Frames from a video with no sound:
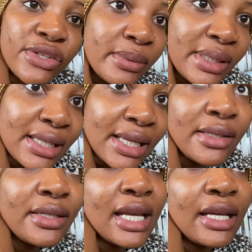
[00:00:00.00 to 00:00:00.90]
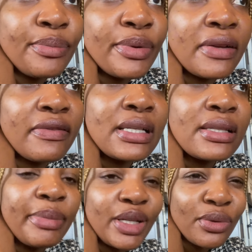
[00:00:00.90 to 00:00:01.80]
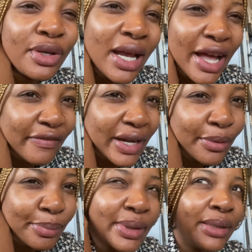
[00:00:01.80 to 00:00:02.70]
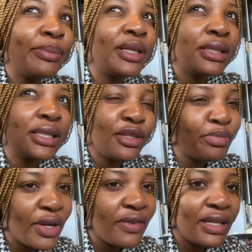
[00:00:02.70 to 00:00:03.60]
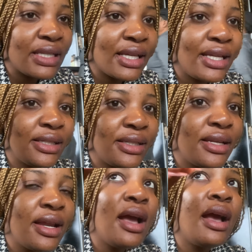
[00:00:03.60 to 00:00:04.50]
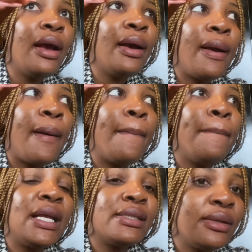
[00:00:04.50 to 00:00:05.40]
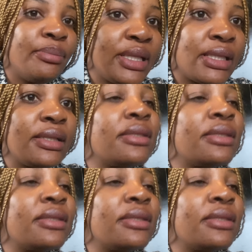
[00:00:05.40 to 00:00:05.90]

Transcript: we decided to get breakfast, but we're gonna have like the first breakfast and cuts and bits.